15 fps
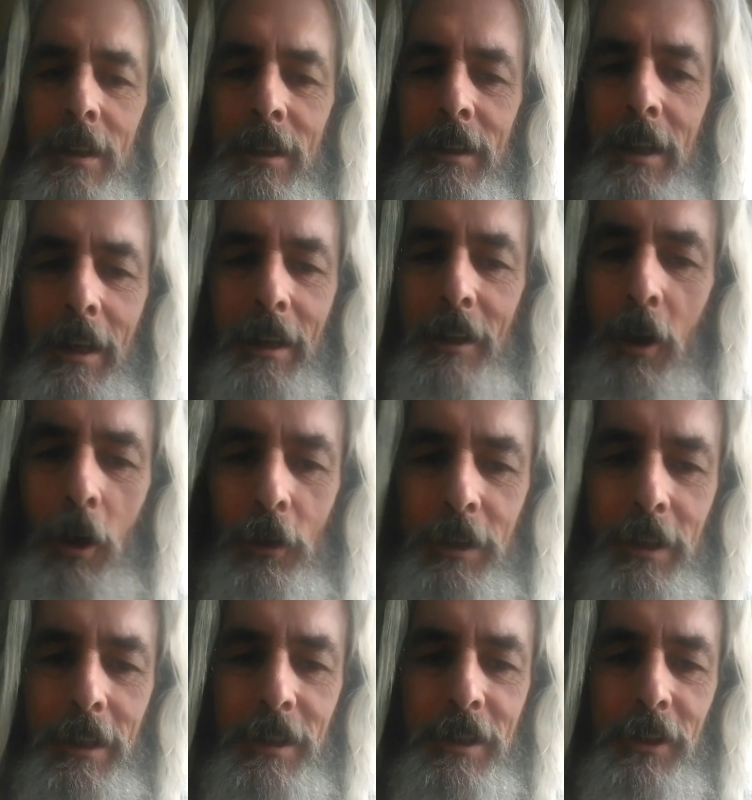Yeah, God
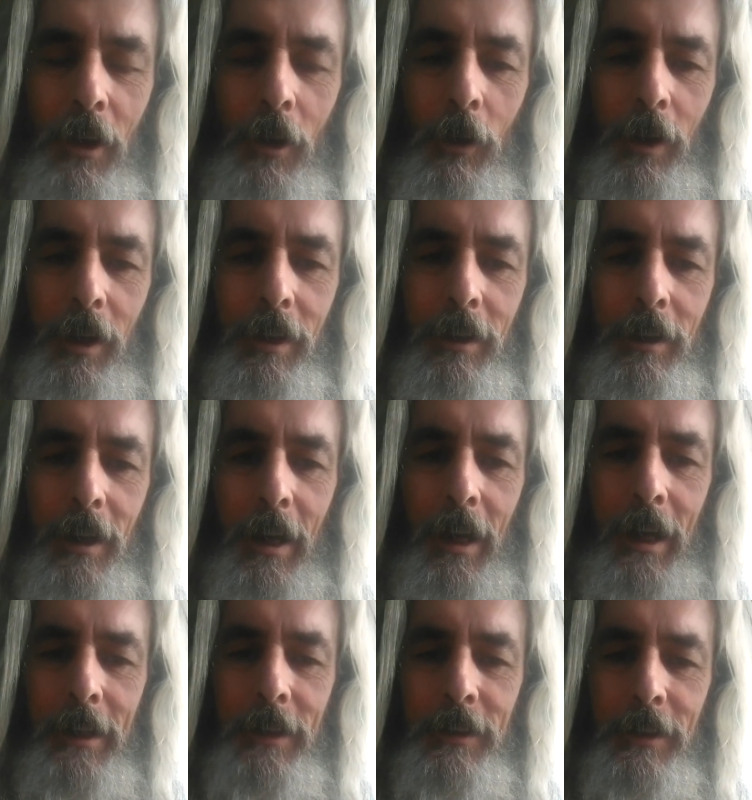is dog,
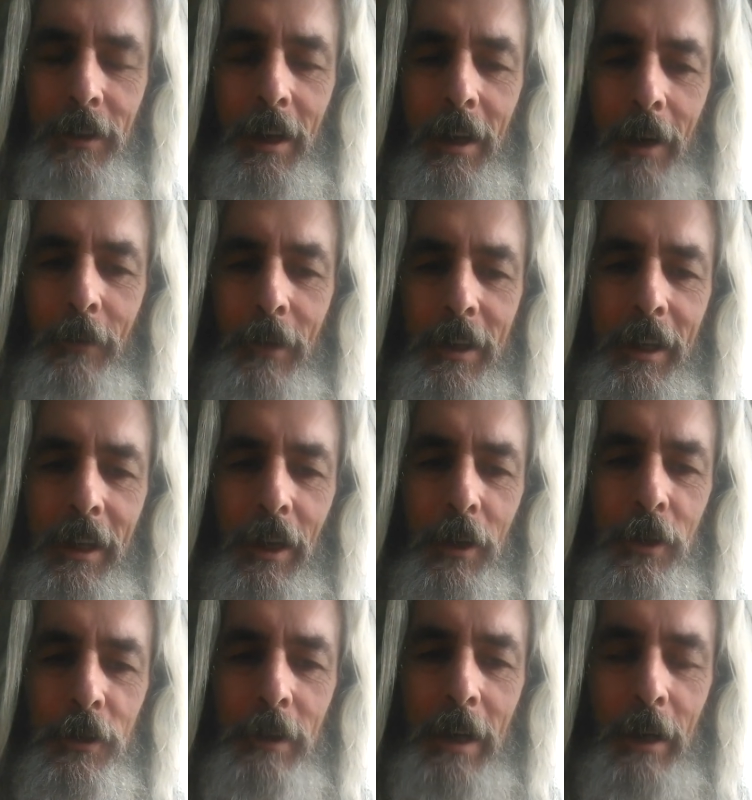and everything
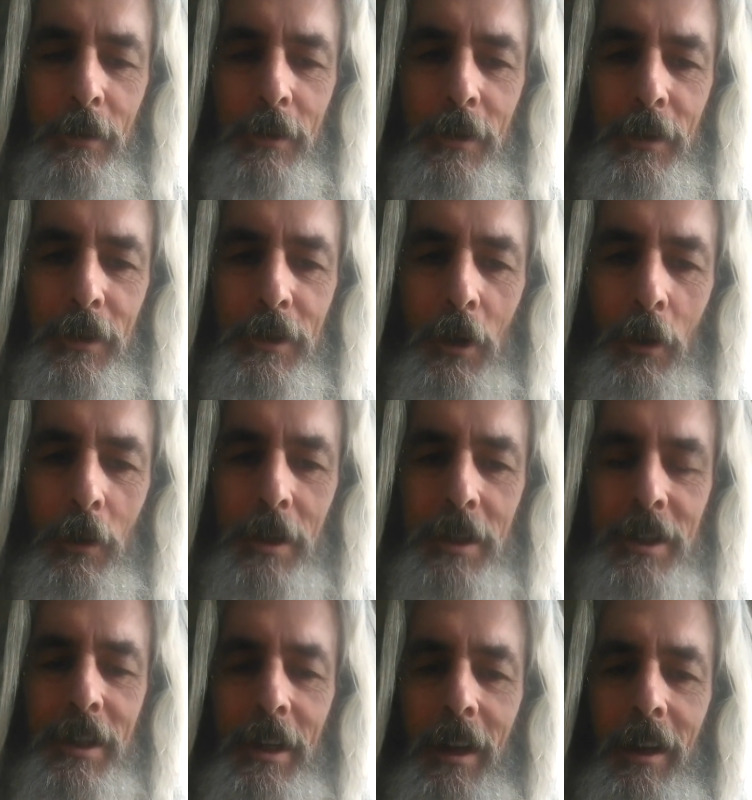goes round the dog
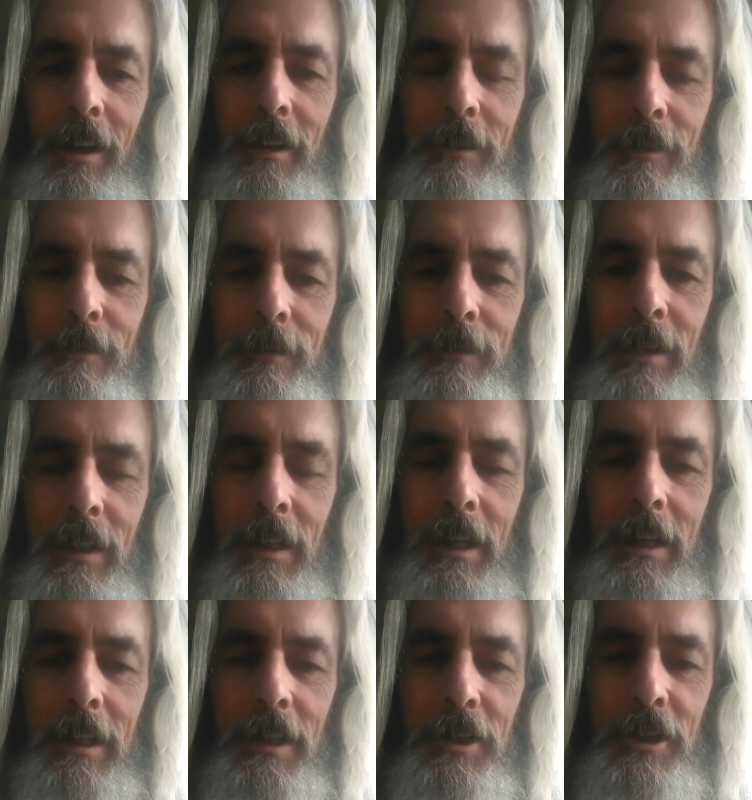star.
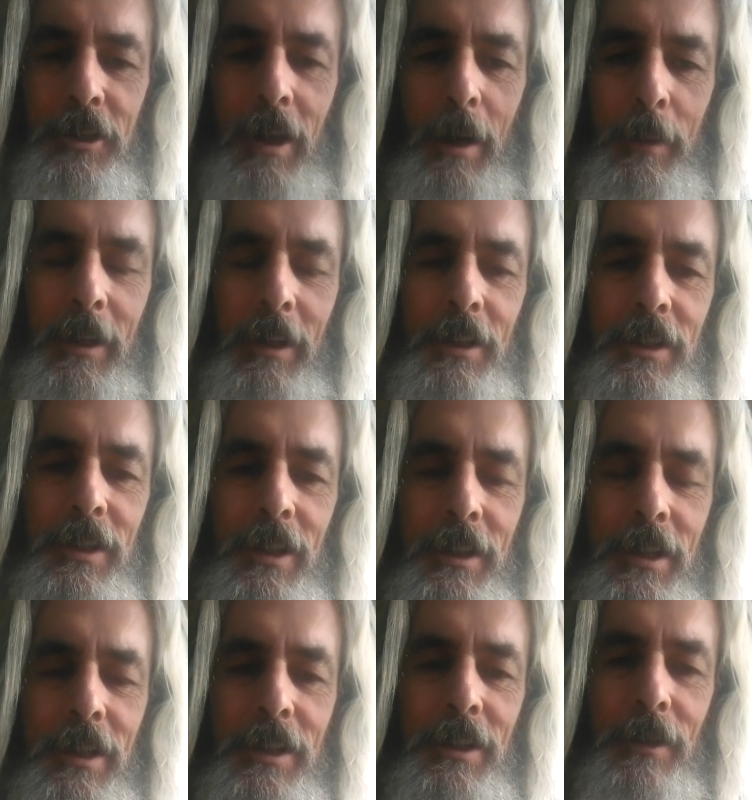It is trapping us in
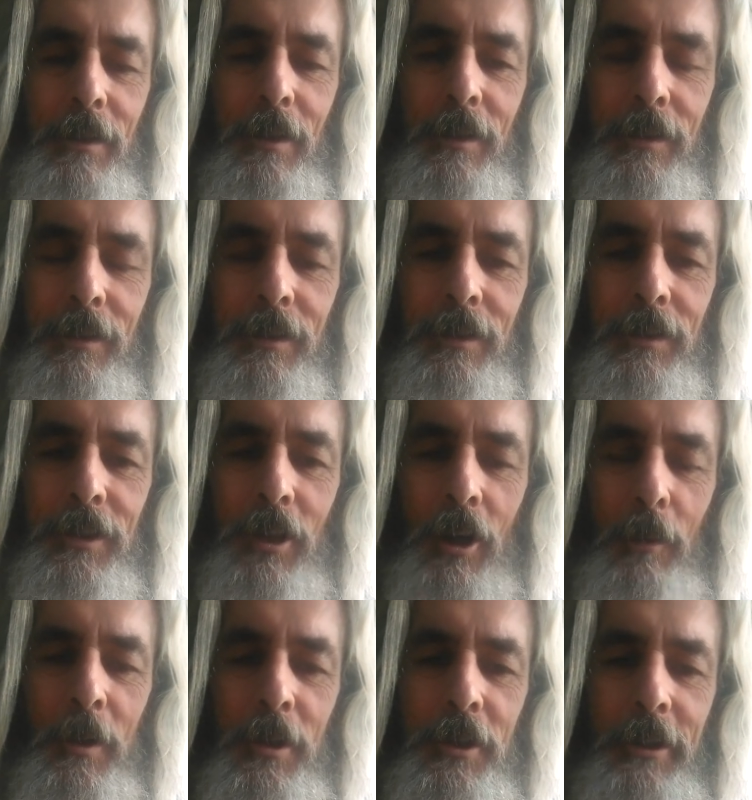this
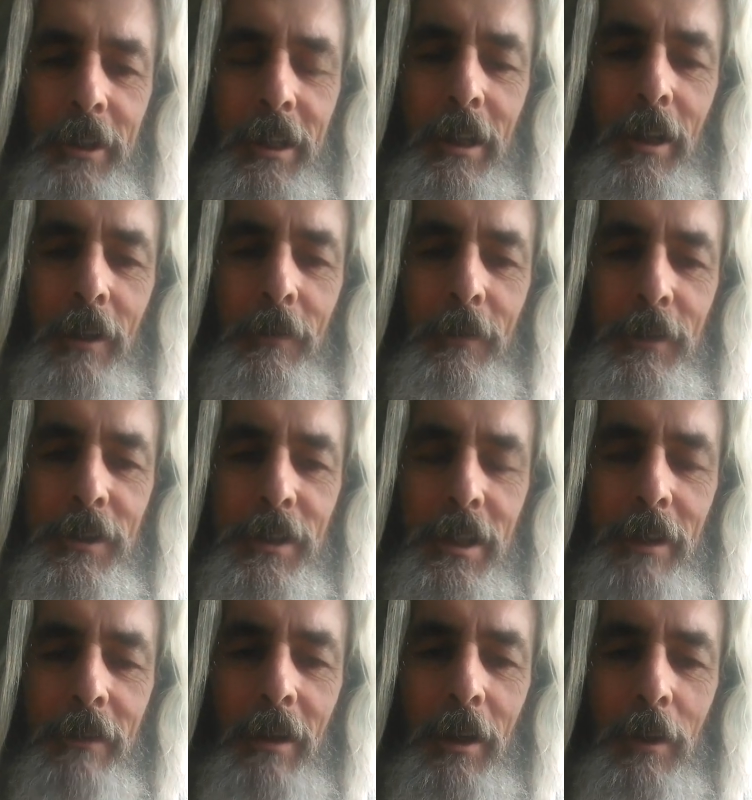geometry of
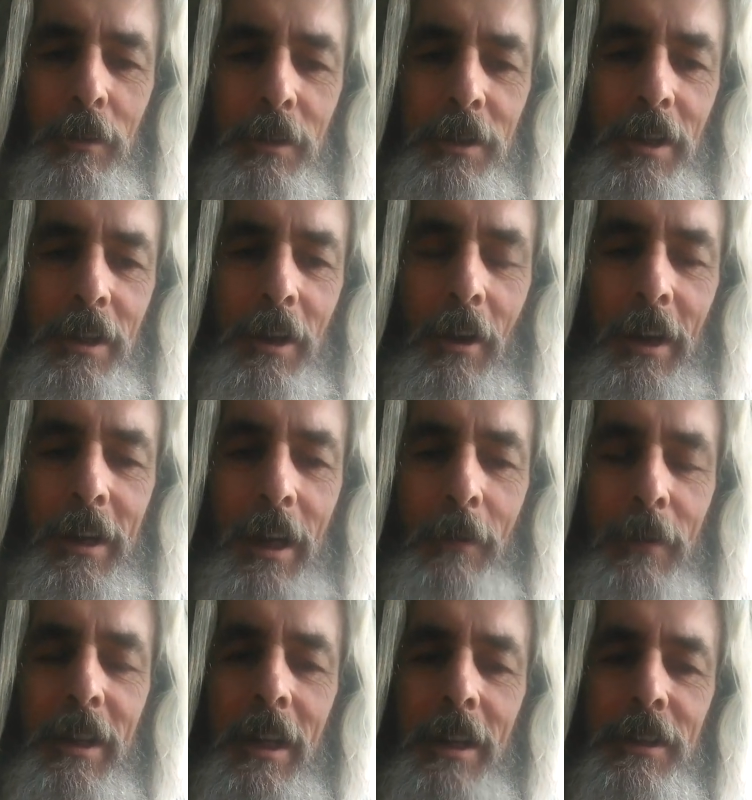0 to 9.
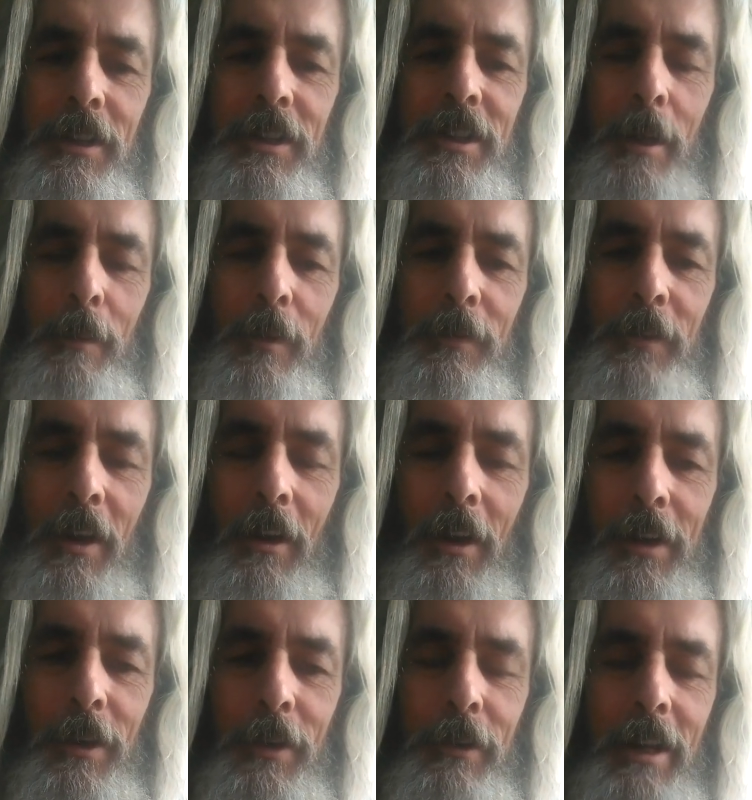Everything has the sum of
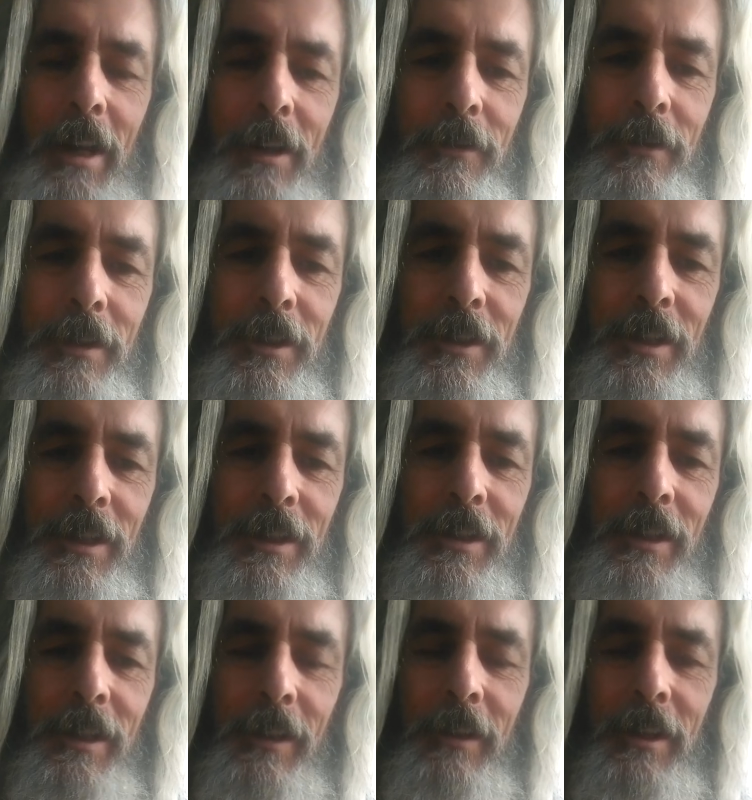9. 360
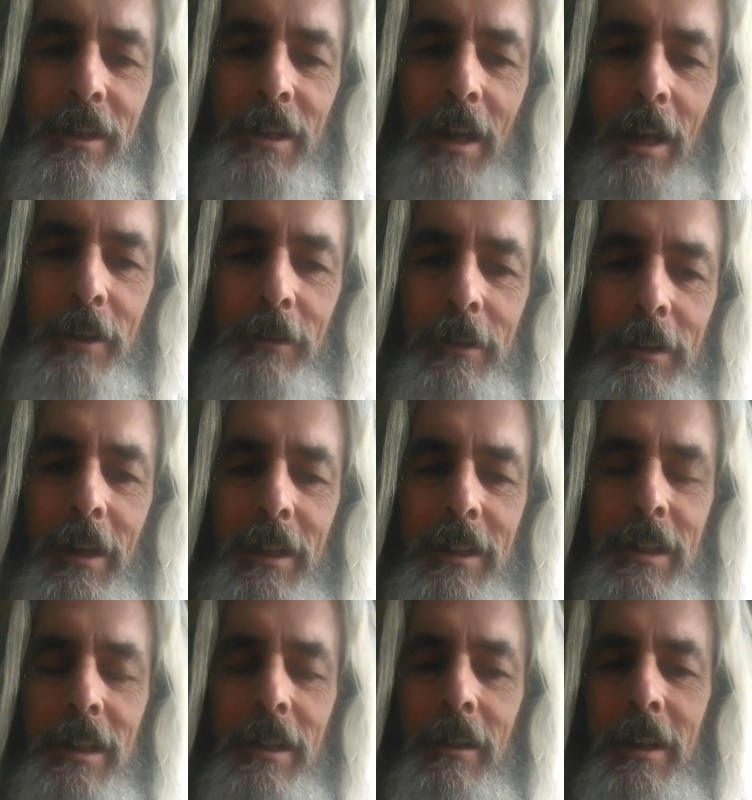degrees,
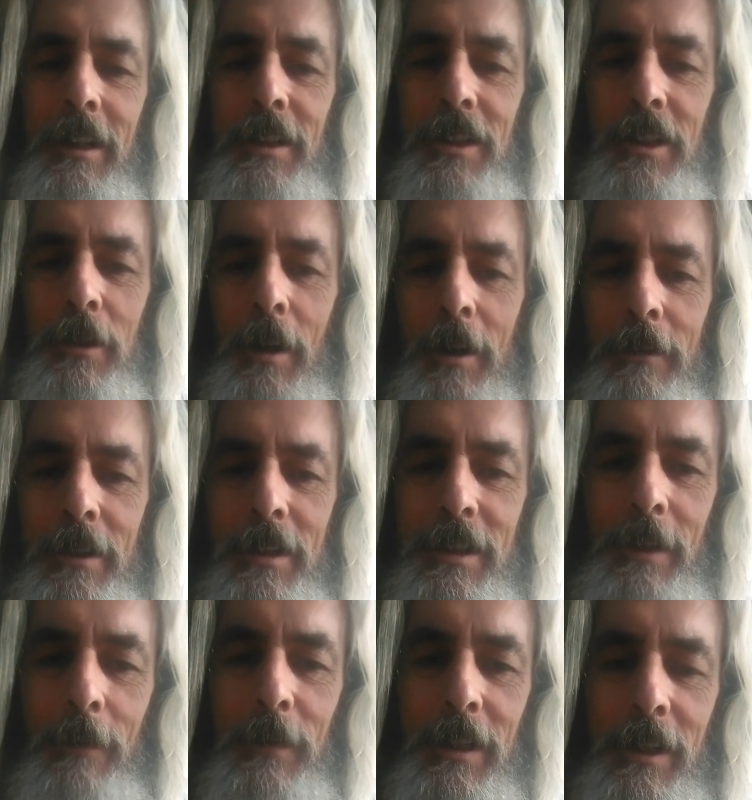180 degrees,
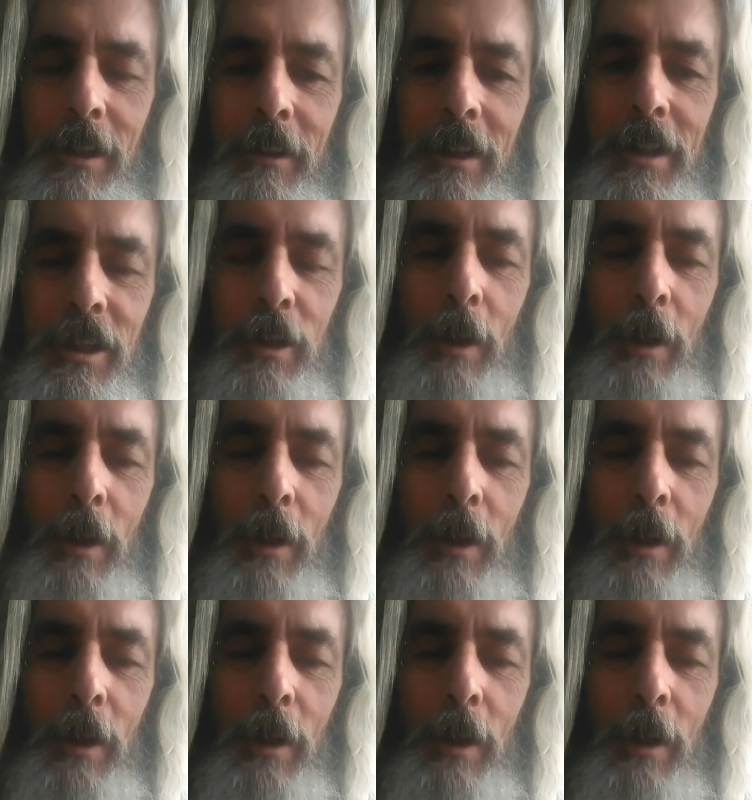270 degrees.